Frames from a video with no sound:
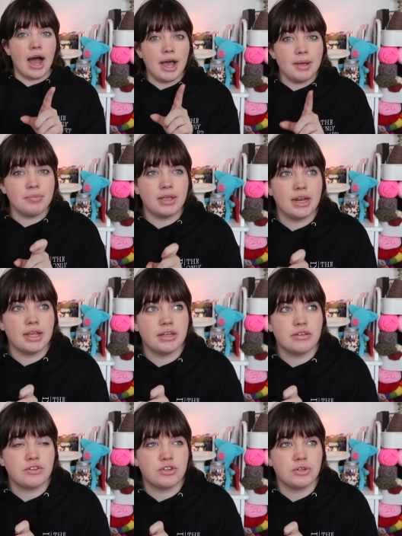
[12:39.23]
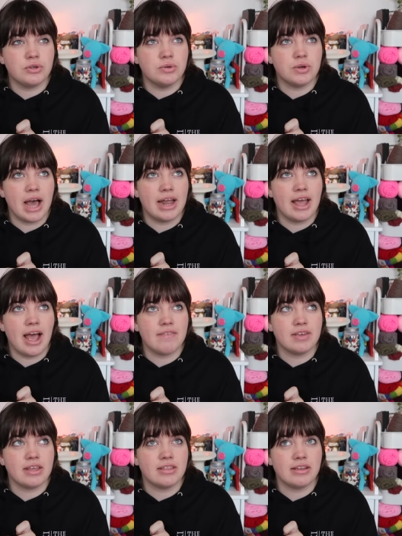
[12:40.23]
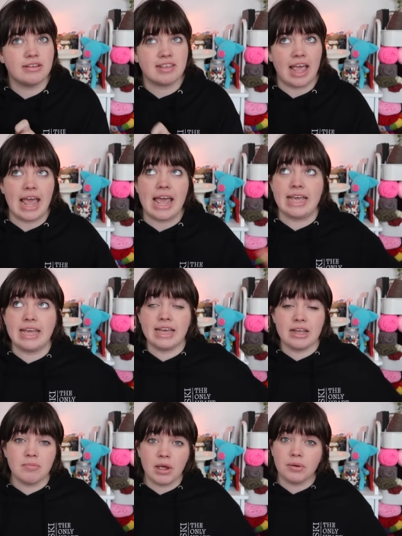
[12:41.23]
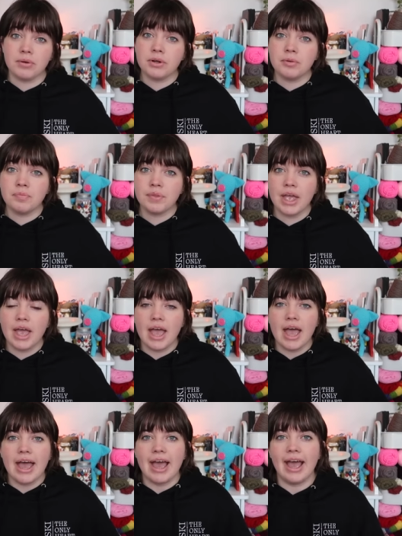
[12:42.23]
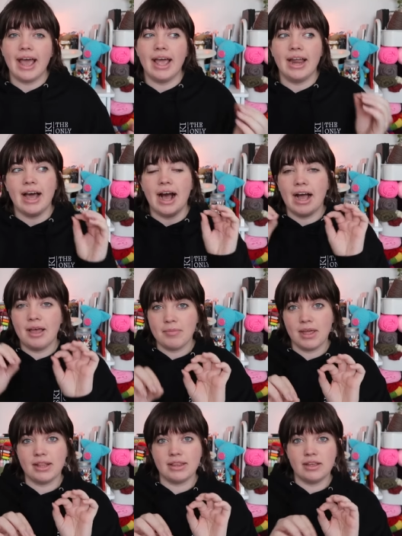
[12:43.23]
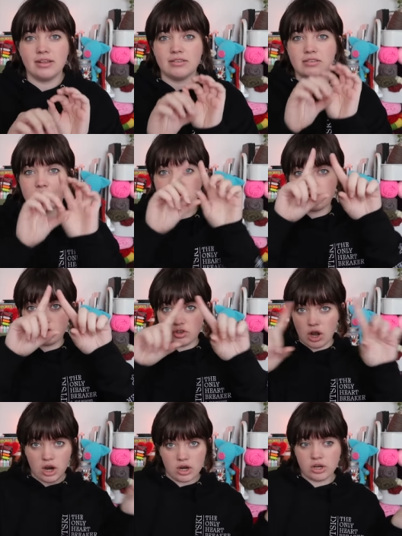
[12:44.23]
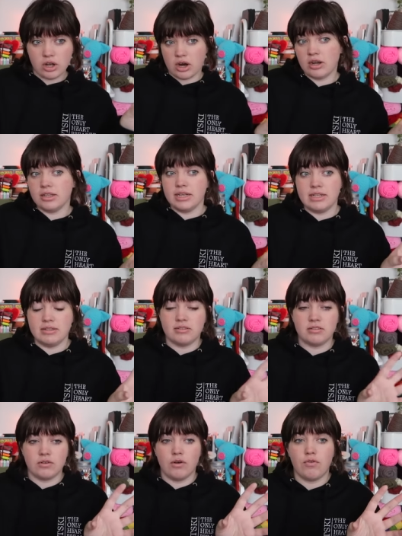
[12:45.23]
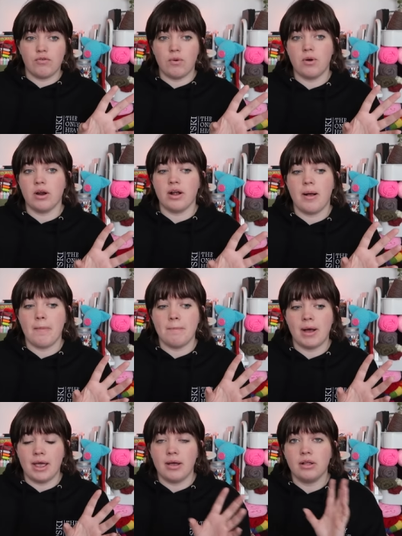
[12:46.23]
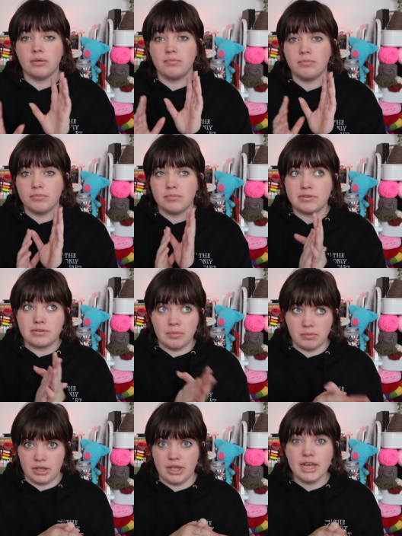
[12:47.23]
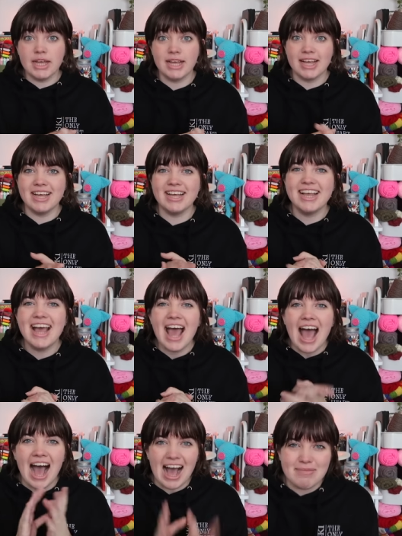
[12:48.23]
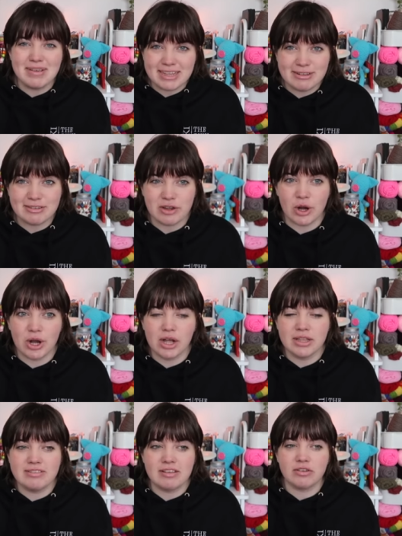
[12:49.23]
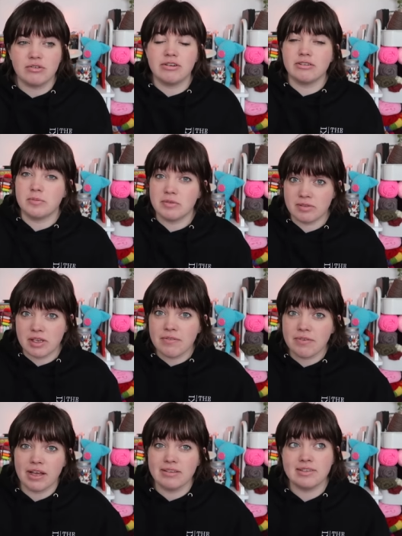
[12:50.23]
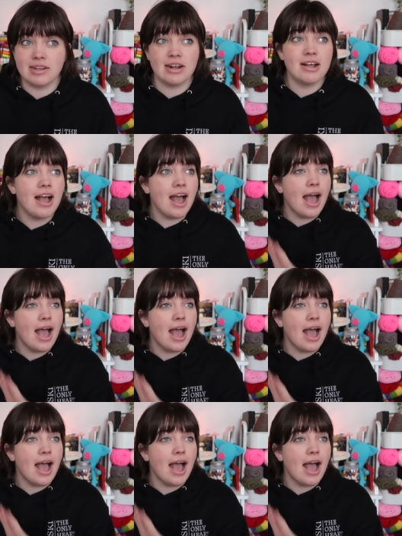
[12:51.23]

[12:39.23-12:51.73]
I'm getting into kind of having things hanging in my room, and I made these star garlands for my sibling. I made these star garlands as a Christmas gift last year.